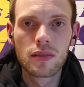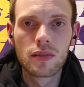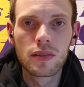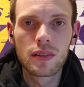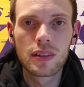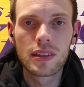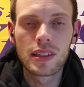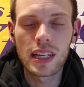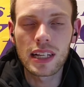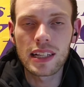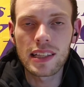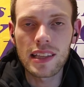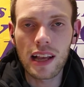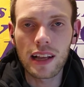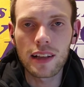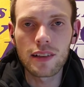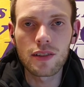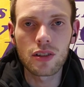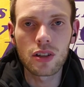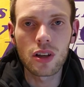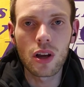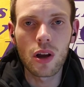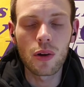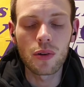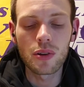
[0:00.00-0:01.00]
6 seconds to
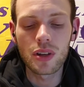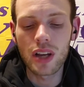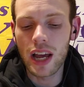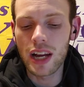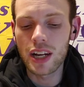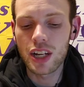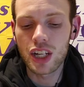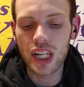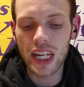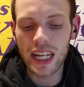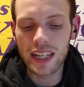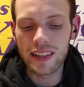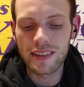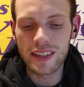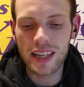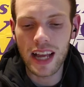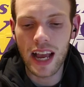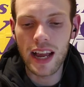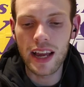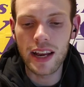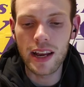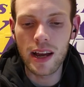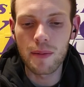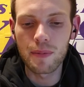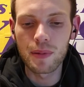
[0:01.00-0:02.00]
go. You got a chance to tie
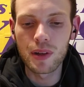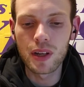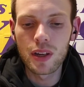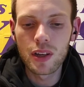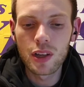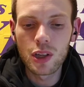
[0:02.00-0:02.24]
it up.